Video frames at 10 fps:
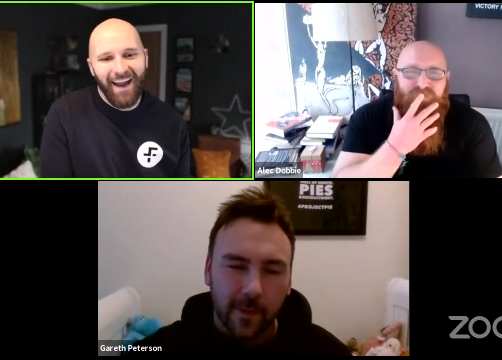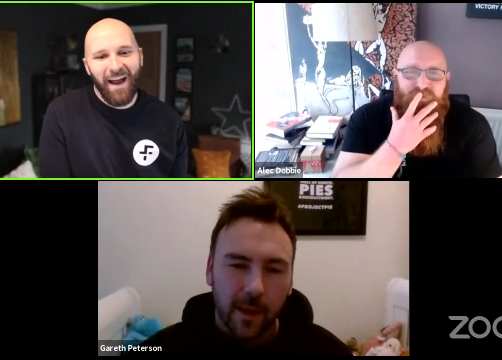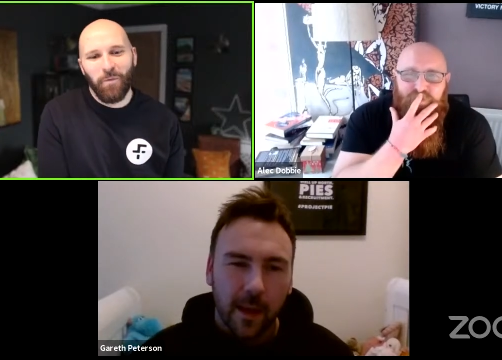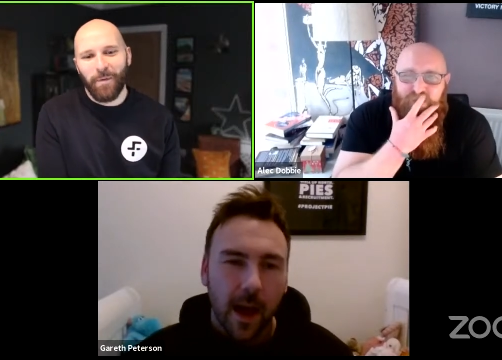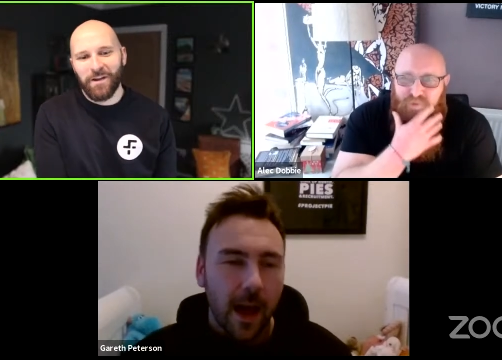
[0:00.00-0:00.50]
Speaker 1: what
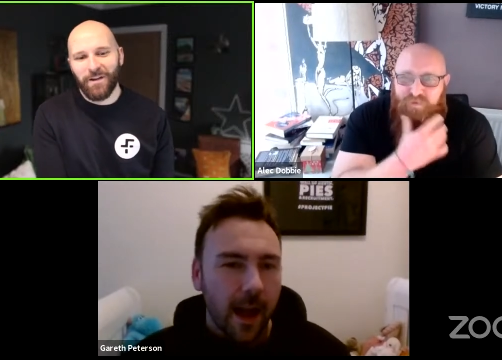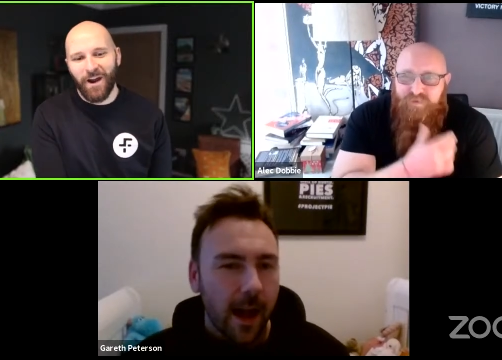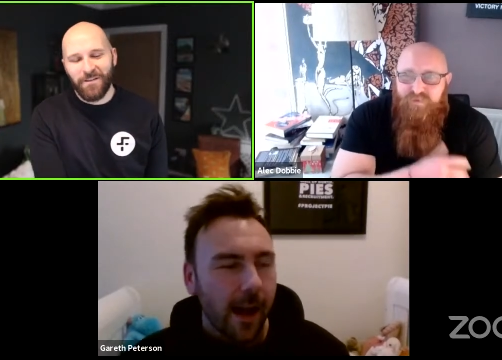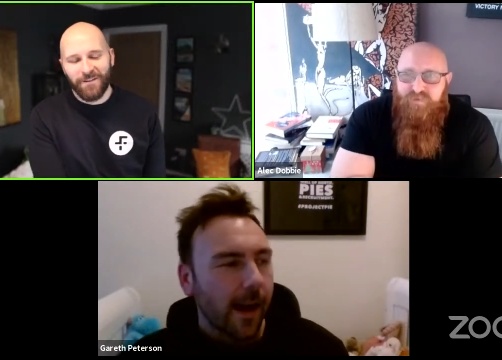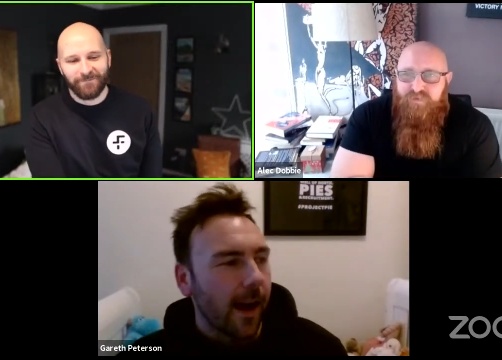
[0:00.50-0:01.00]
about you
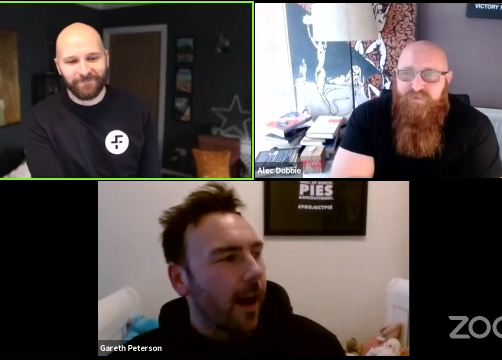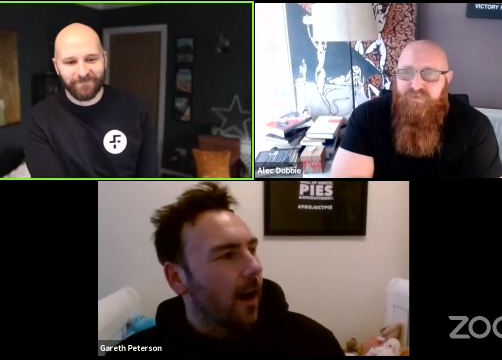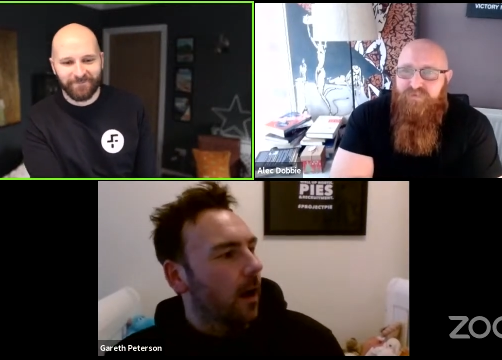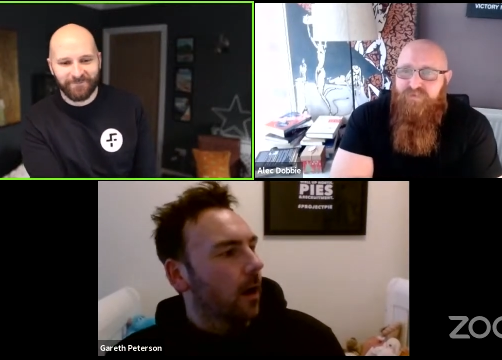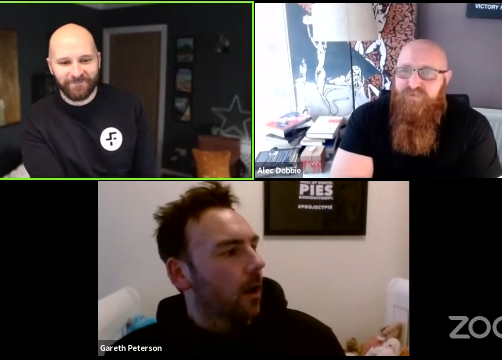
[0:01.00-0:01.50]
gav
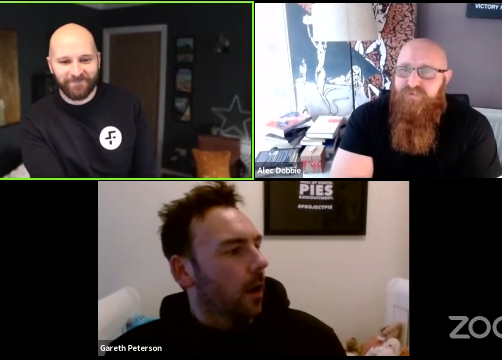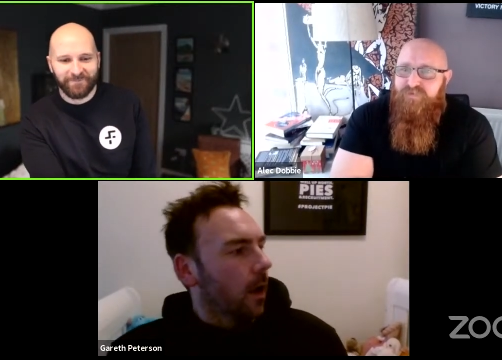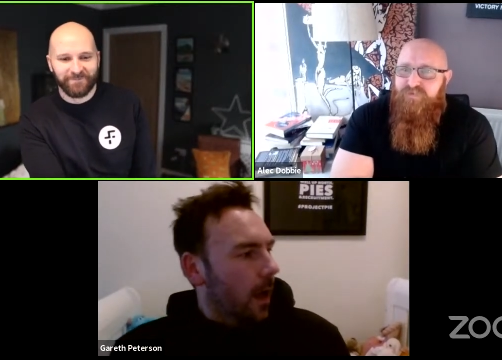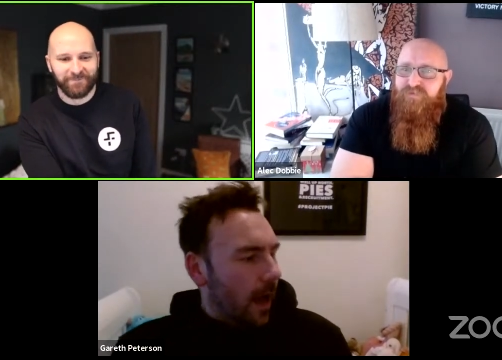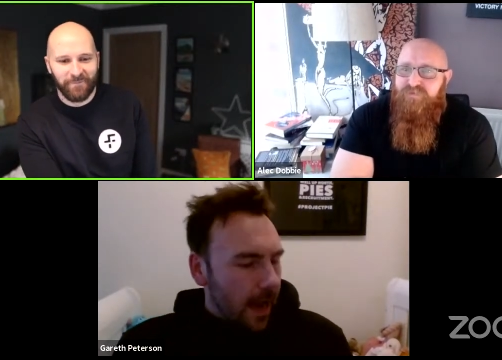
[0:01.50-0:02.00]

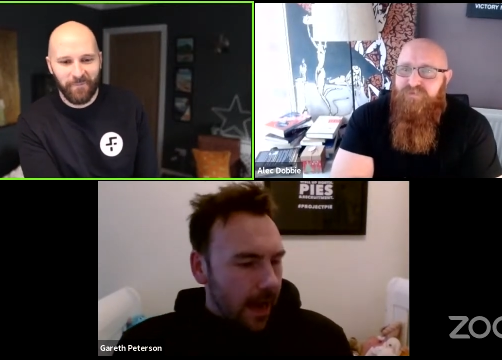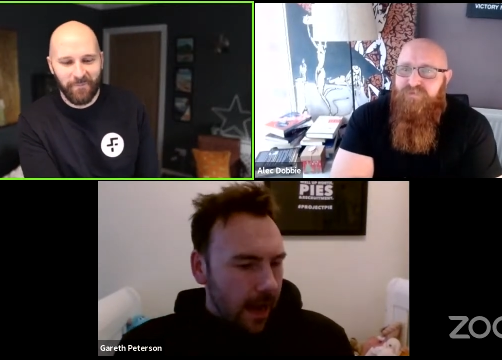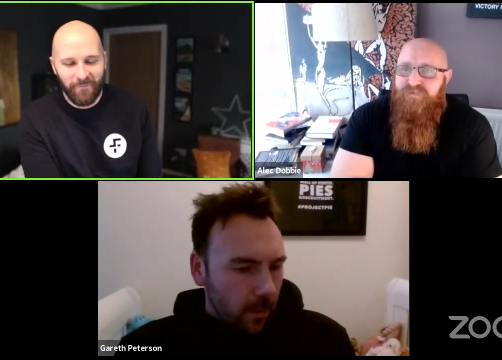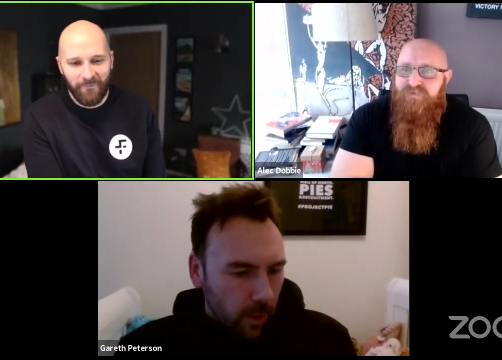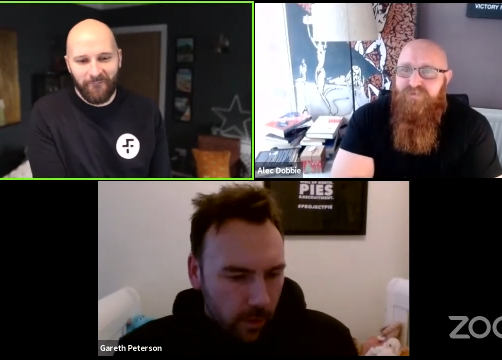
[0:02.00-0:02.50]

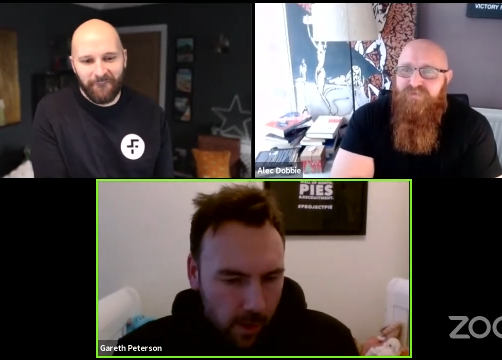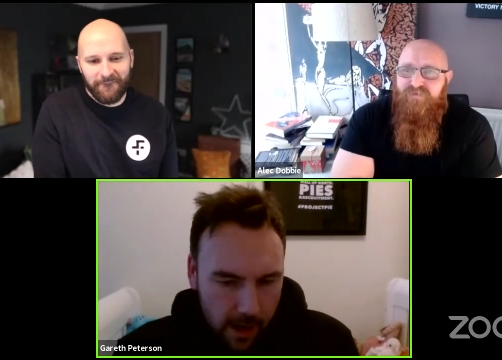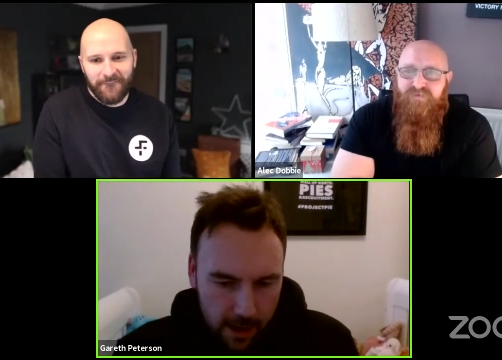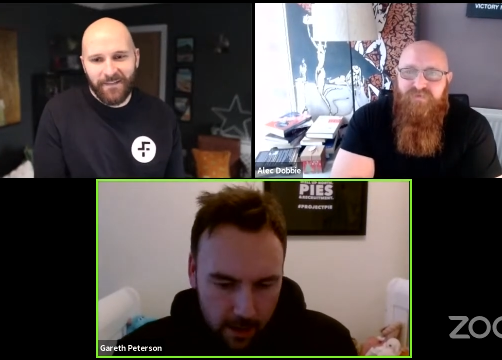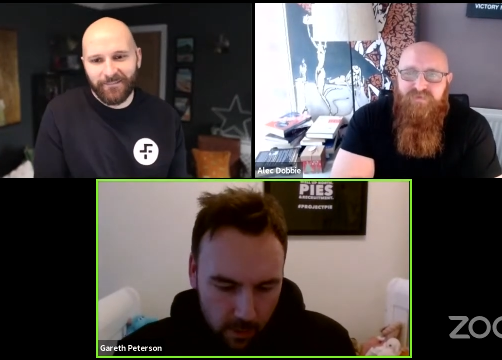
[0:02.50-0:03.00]
Speaker 2: uh, what do
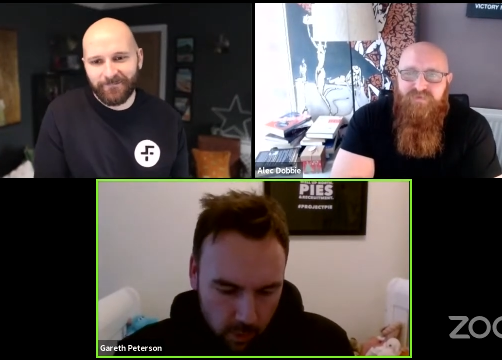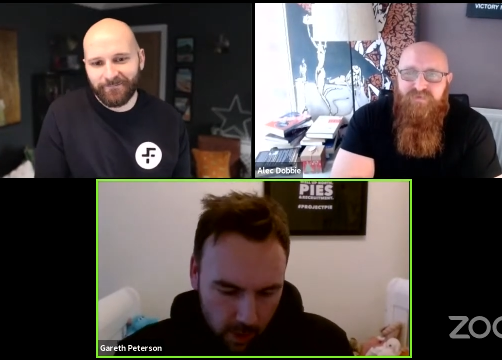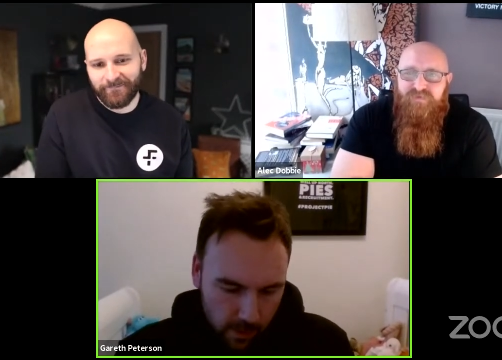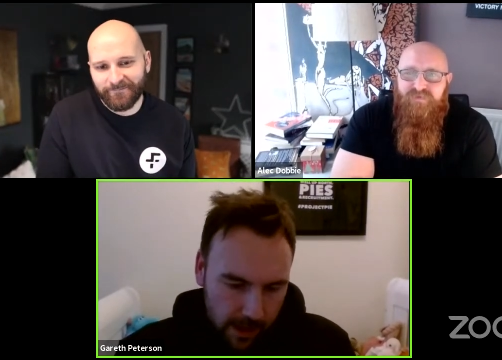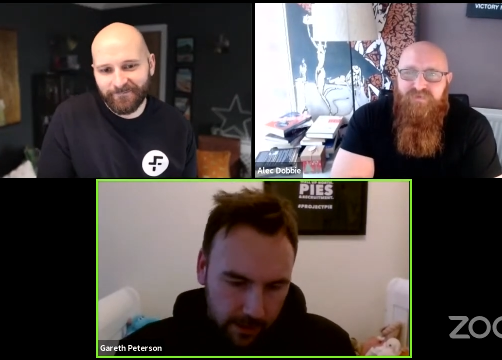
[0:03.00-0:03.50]
i
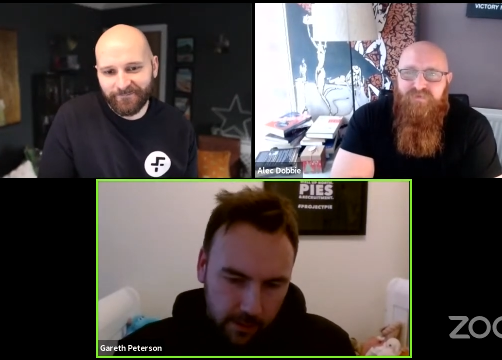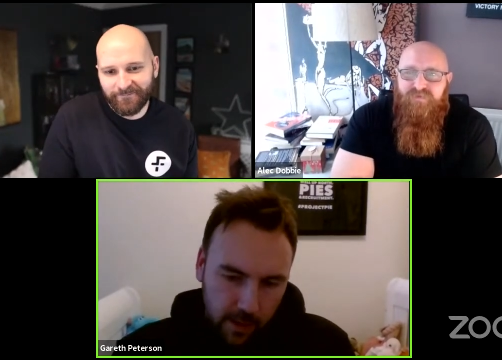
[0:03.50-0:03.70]
what do i